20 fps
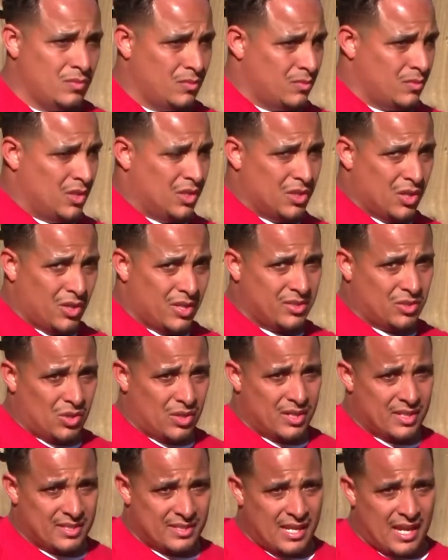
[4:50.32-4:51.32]
it's going
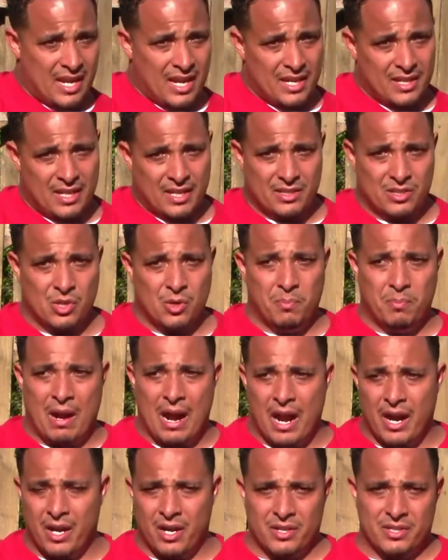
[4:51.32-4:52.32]
to say that your
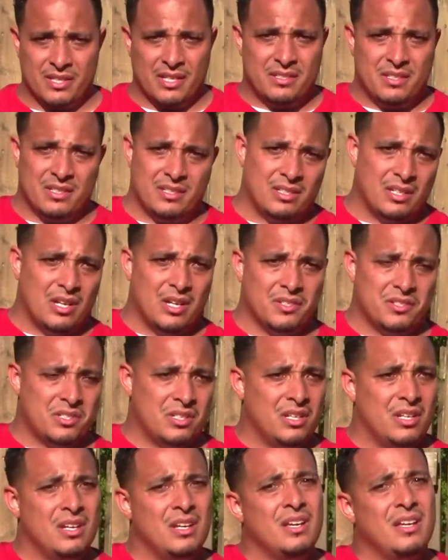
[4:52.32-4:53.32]
buyer such and such
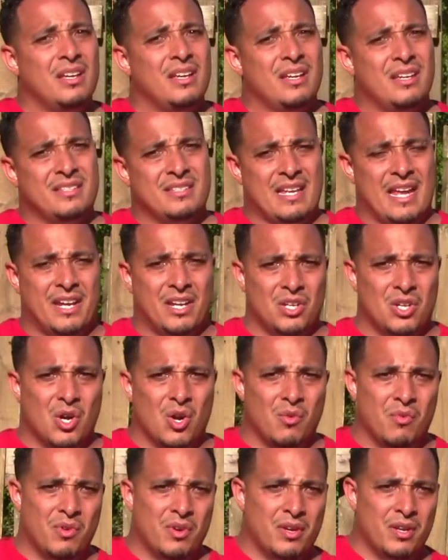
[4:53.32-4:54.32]
is taking
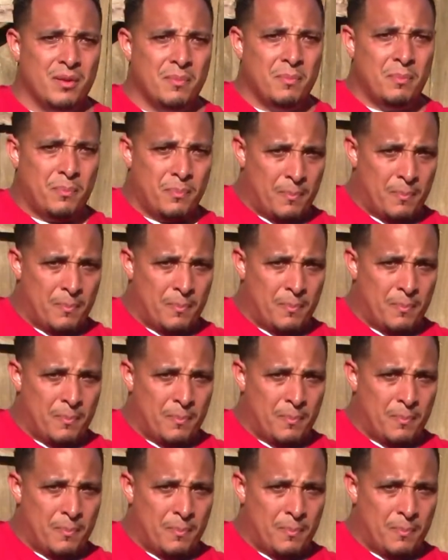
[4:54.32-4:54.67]
over the